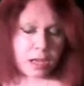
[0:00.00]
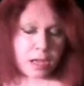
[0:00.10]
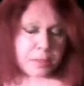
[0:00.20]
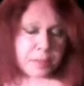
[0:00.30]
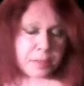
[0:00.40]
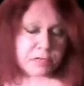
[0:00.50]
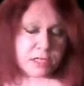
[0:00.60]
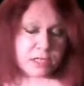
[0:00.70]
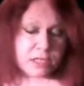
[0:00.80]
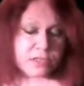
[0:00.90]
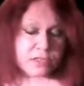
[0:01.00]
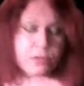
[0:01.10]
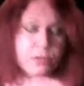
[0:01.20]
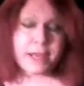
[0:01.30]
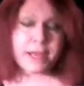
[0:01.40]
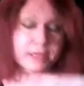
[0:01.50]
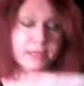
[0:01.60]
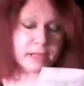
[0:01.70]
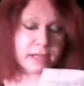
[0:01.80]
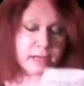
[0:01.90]
and realize that you were
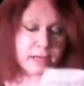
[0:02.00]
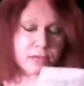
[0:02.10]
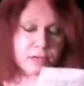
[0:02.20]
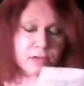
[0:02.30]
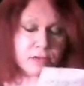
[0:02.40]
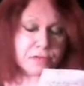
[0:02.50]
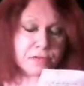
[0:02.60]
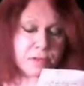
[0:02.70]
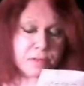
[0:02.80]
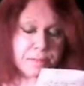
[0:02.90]
acting out of